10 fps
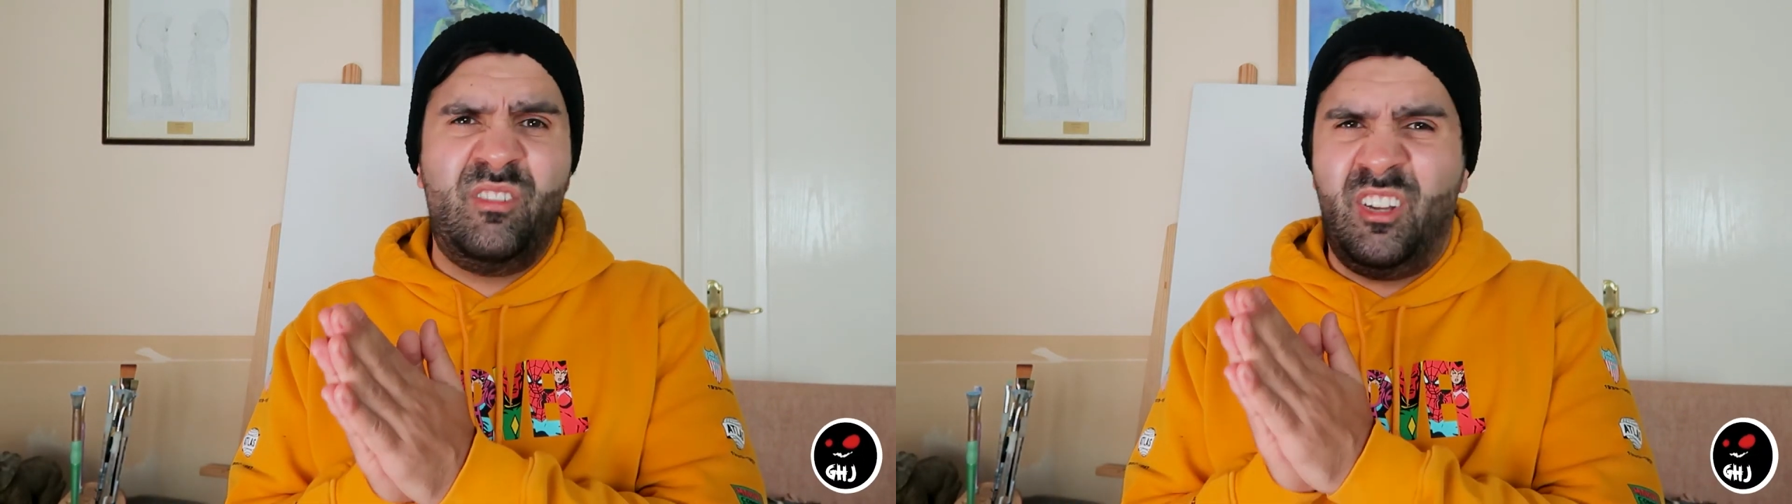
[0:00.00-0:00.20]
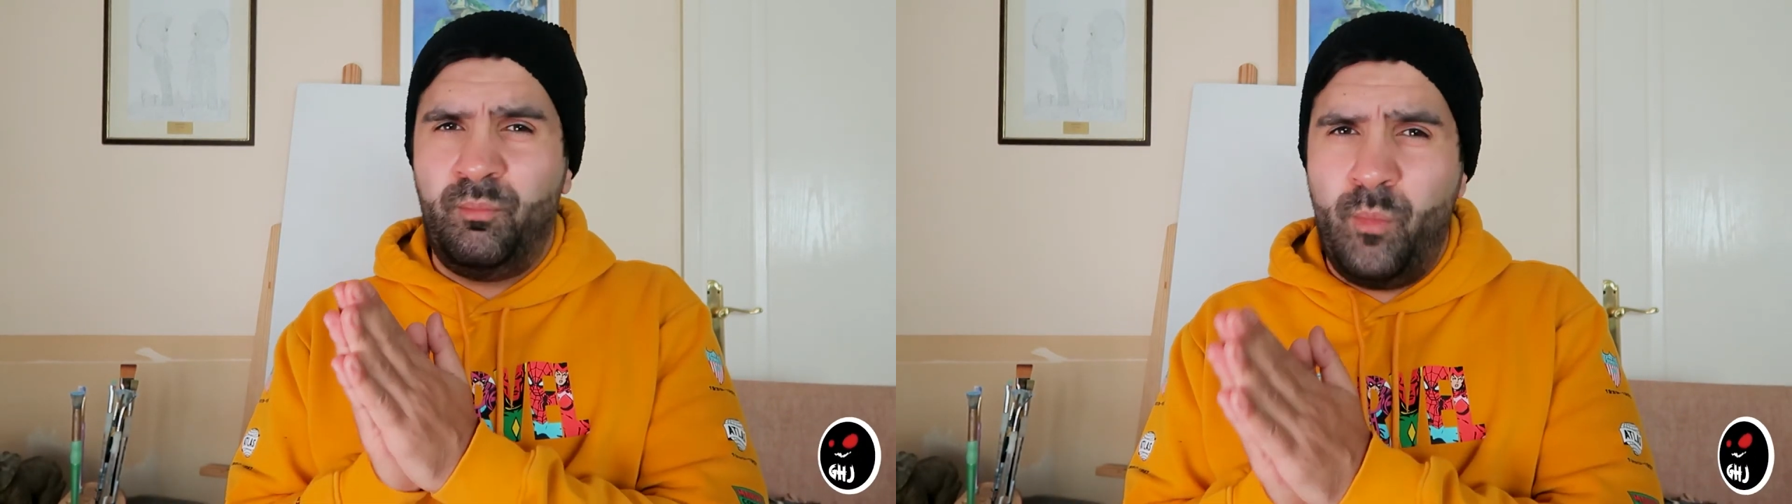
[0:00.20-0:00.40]

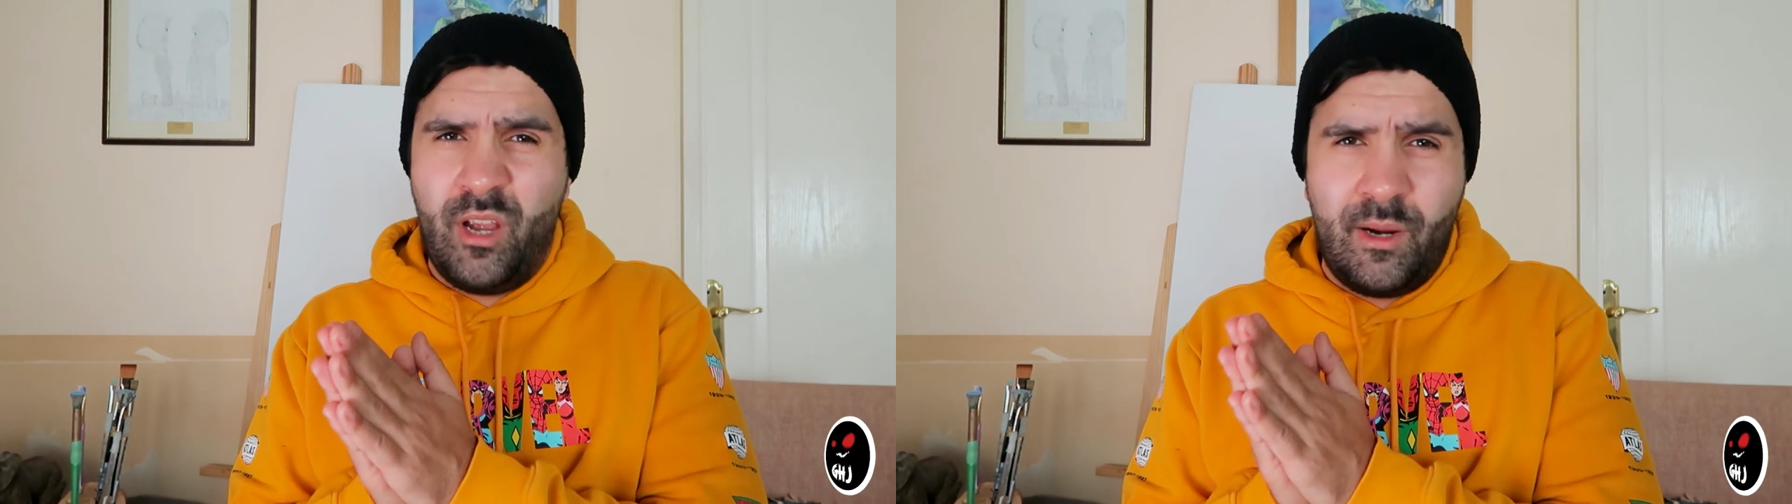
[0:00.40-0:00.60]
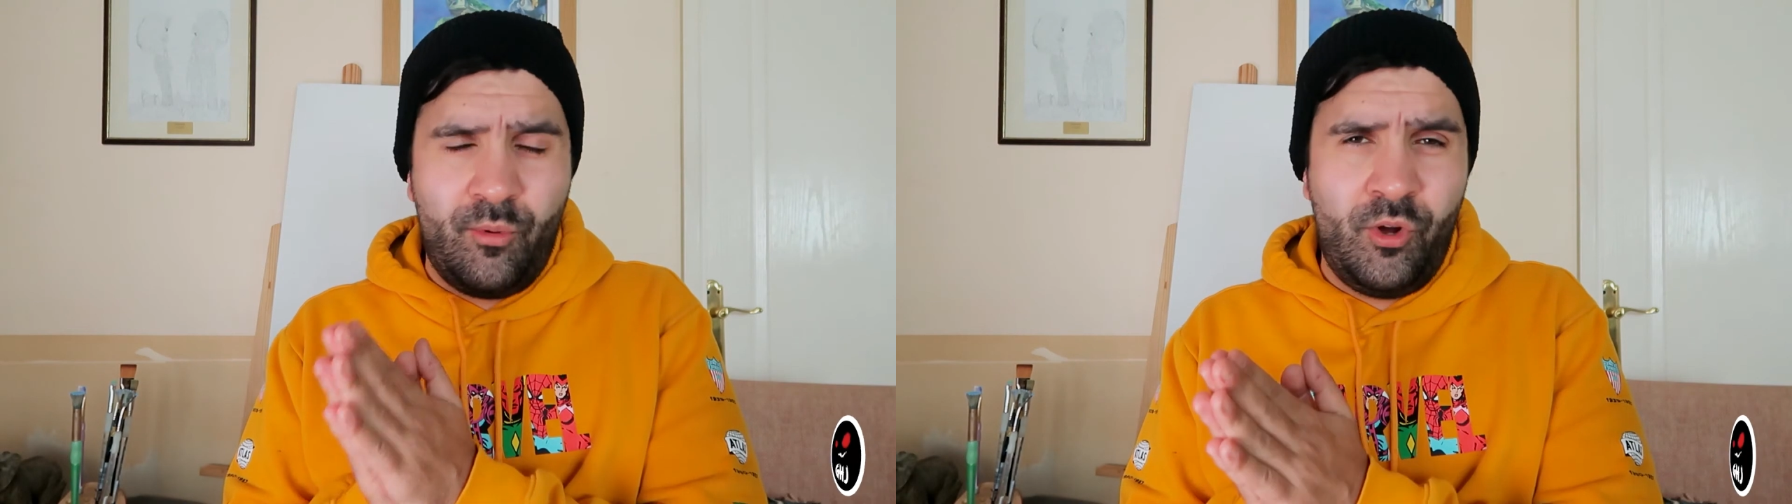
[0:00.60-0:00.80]

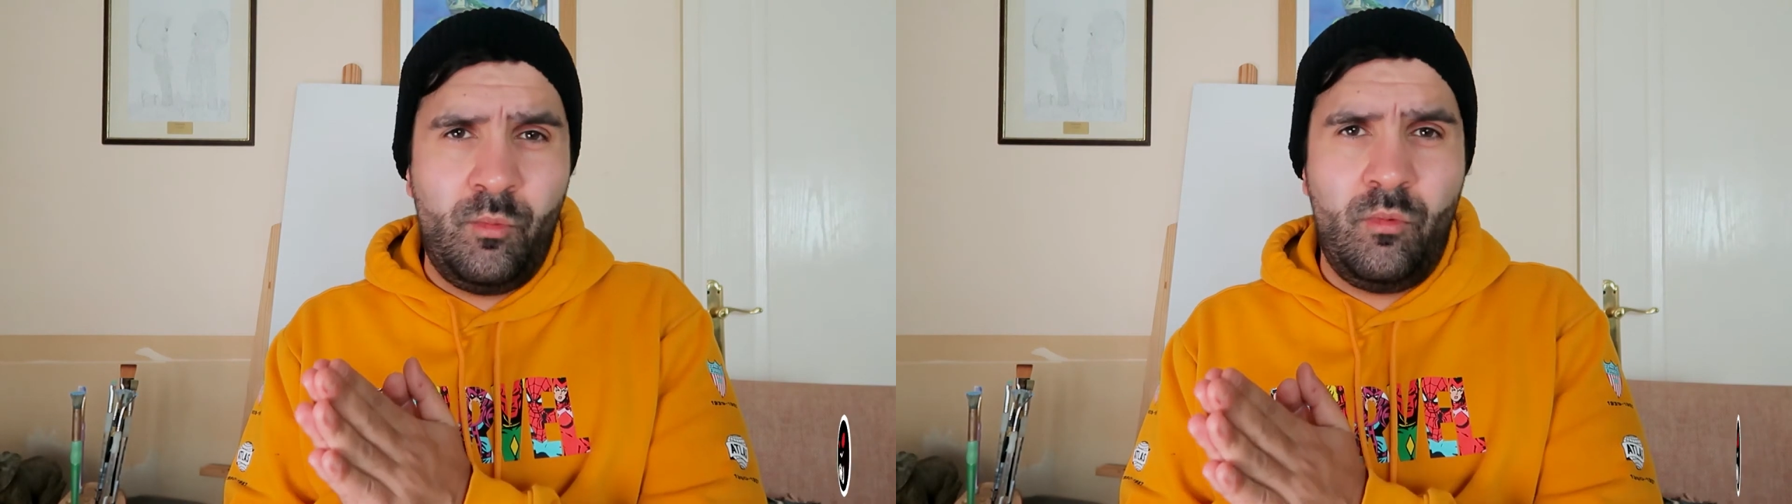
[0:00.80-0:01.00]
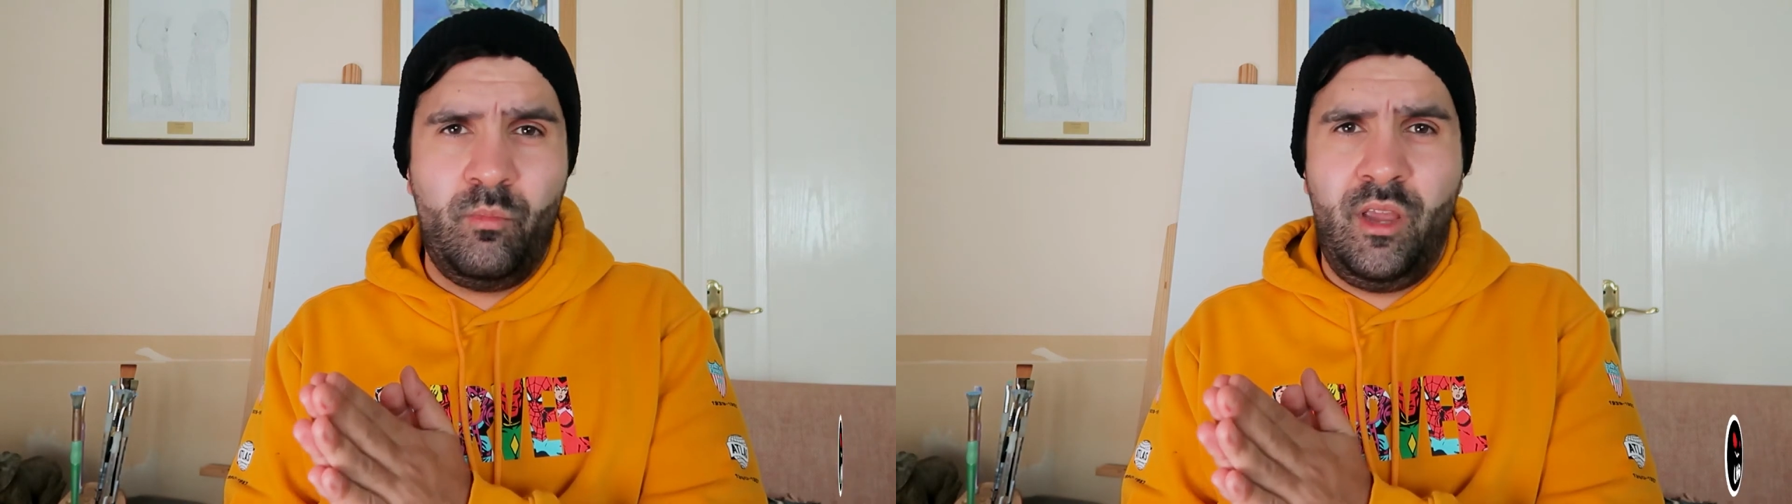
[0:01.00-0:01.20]
despicable
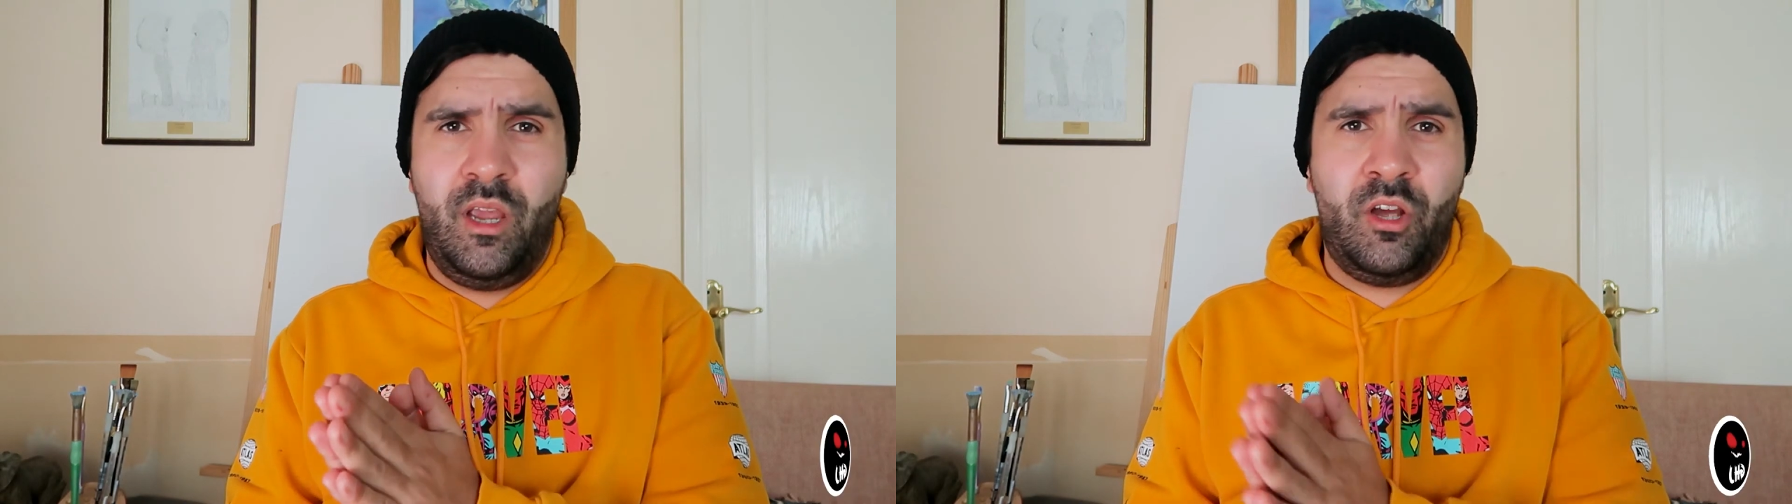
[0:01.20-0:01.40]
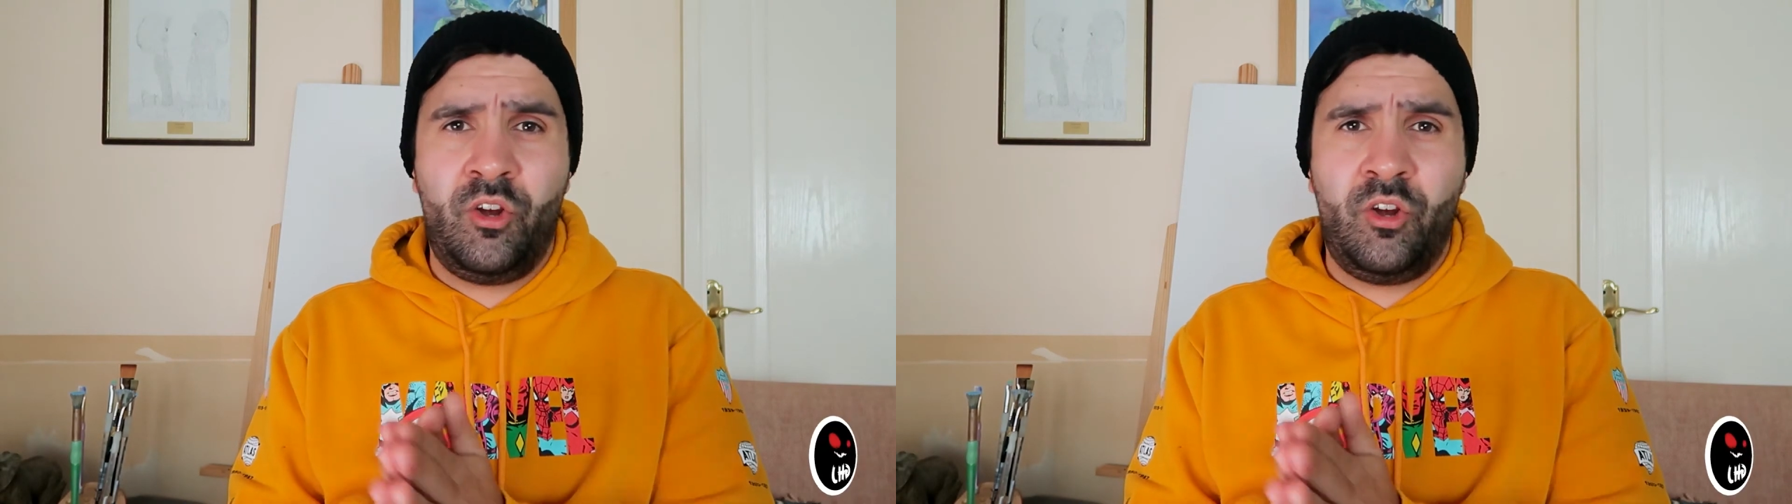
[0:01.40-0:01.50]
human being.